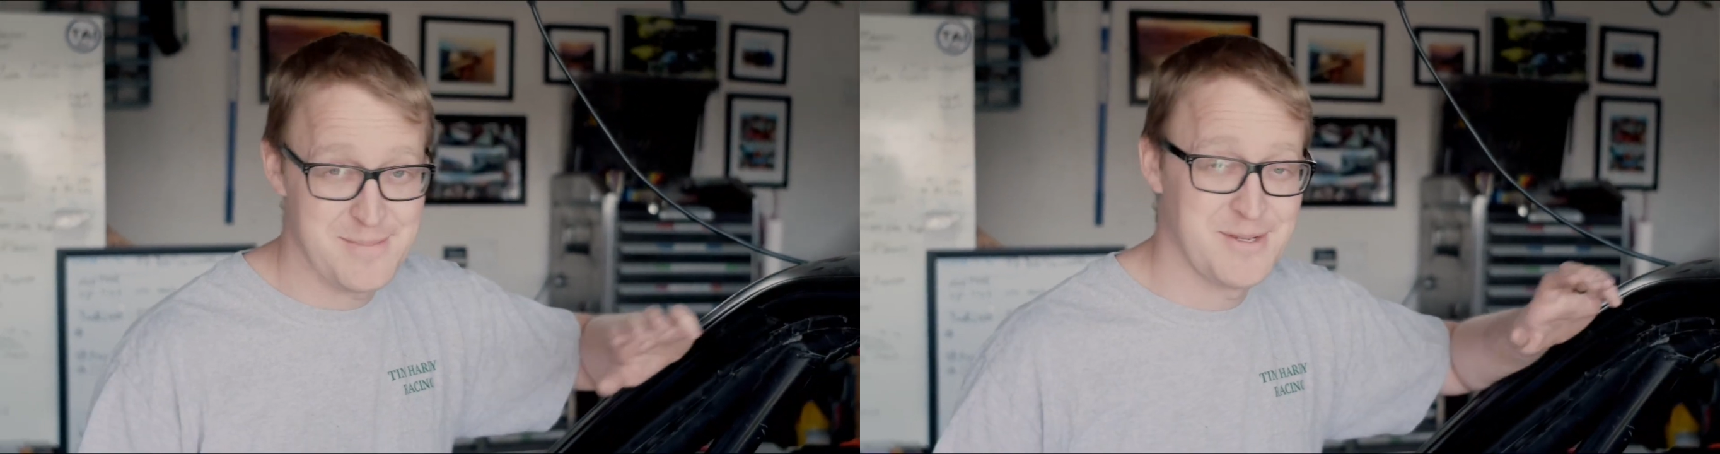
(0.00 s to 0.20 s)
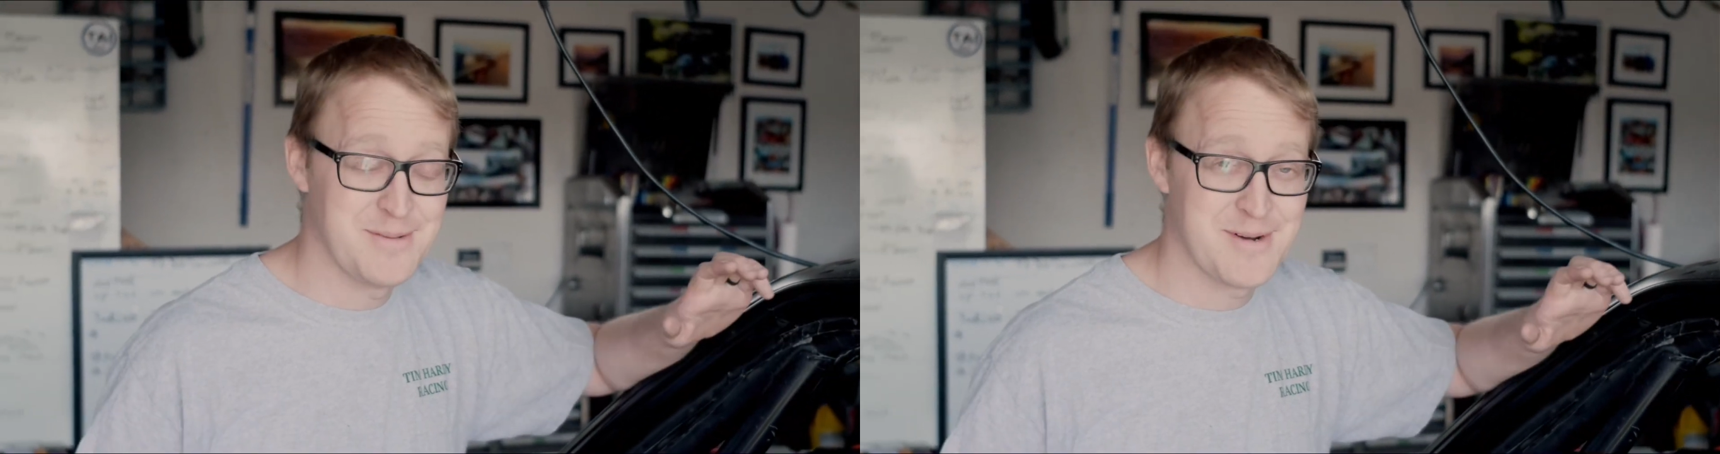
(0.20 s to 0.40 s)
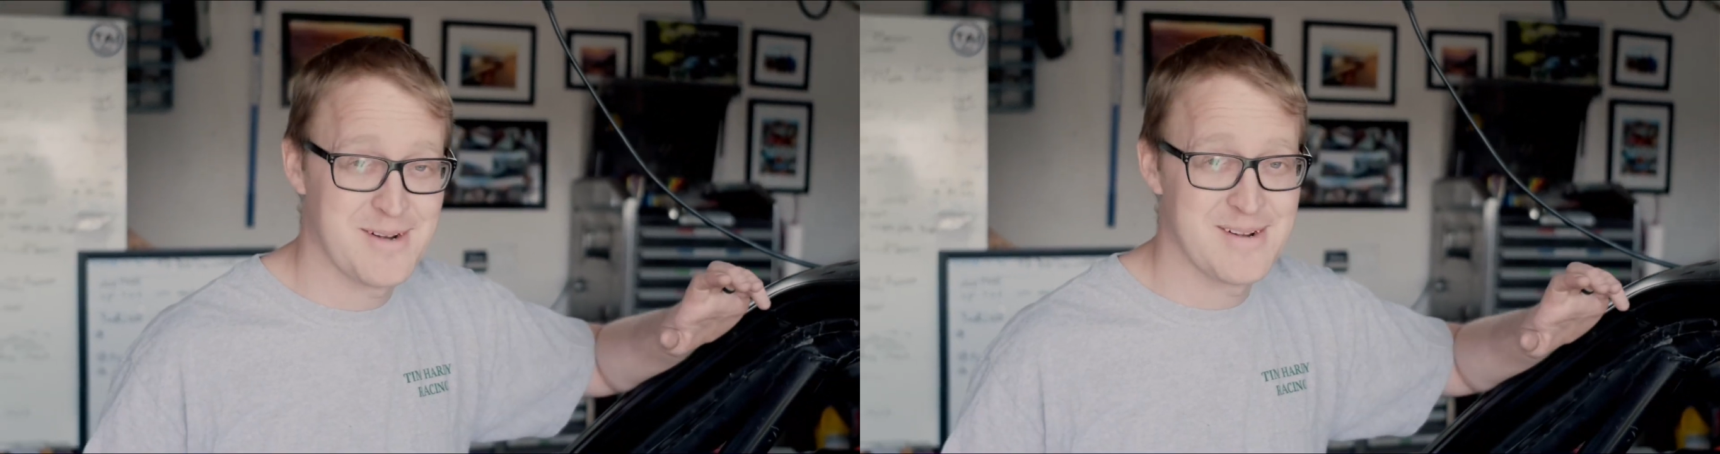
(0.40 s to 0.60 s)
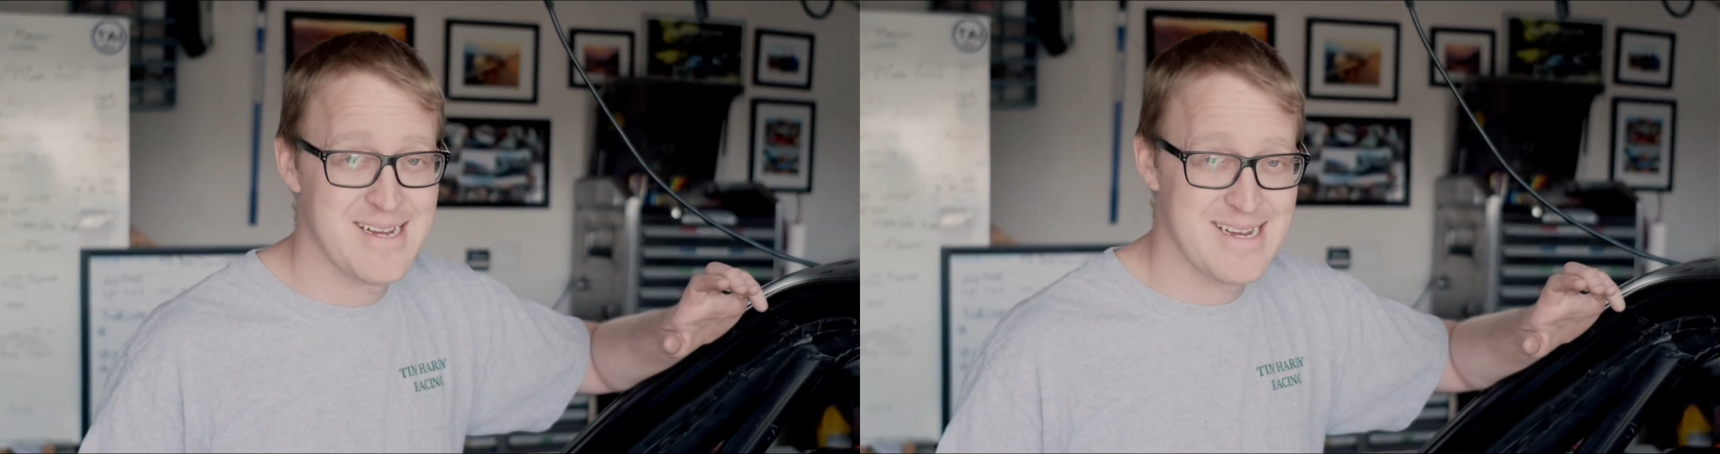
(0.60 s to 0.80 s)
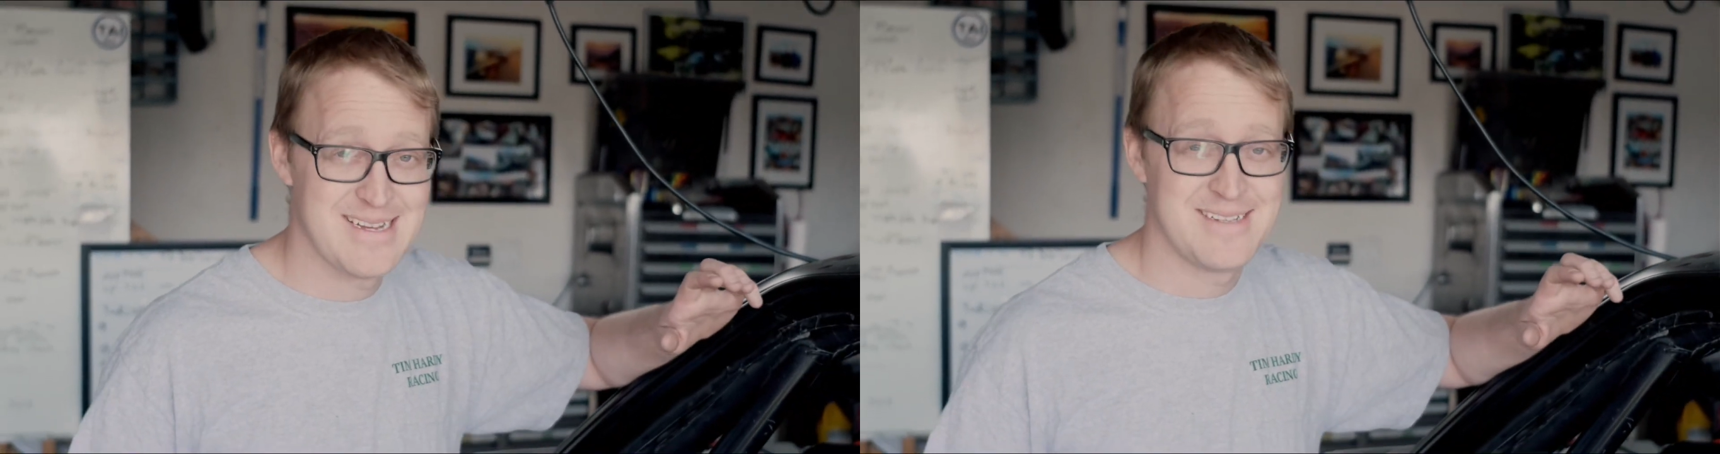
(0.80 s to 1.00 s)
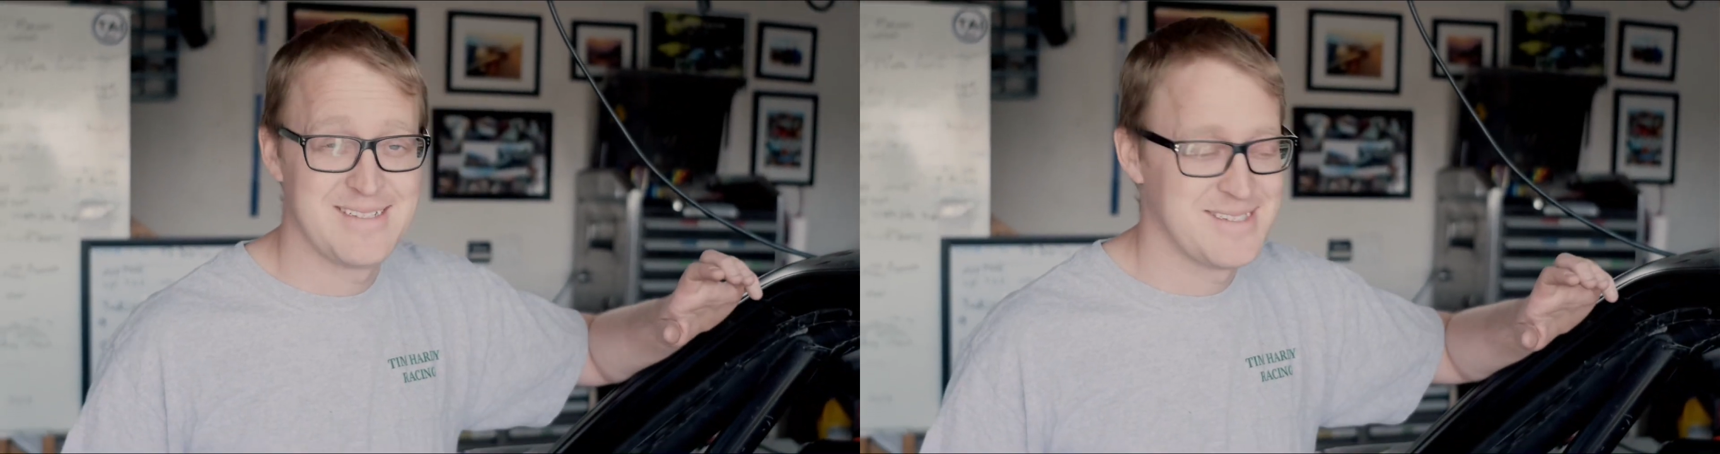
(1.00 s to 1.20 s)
pulled apart right now,